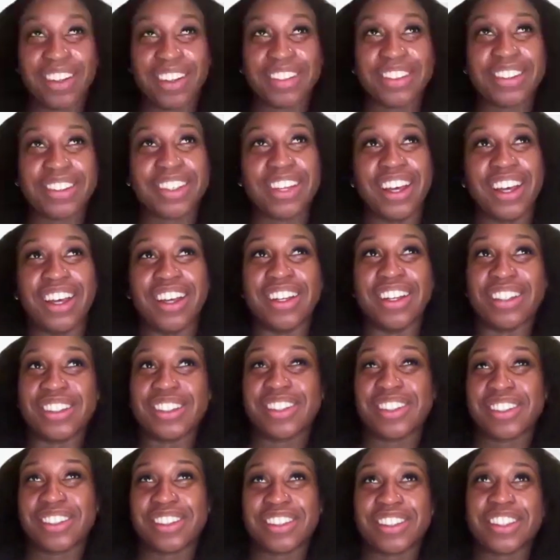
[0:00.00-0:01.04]
yeah.
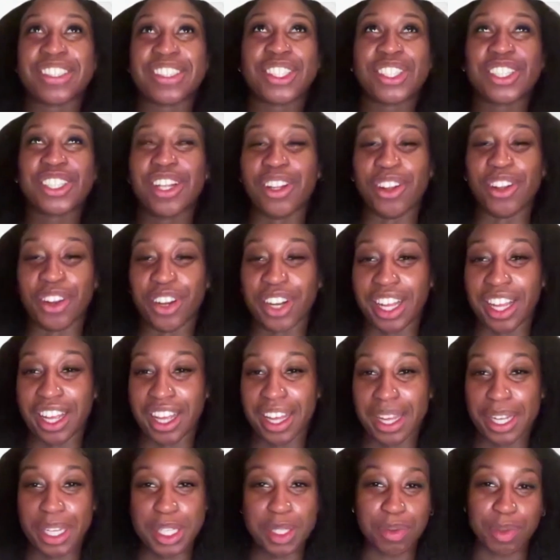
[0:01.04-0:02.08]
It's just a
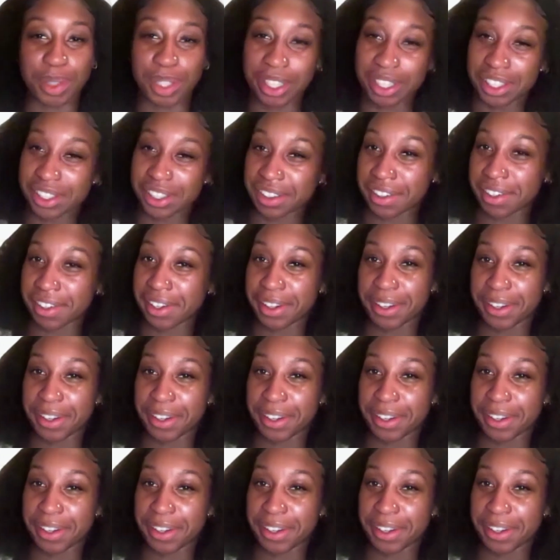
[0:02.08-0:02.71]
learning experience, a little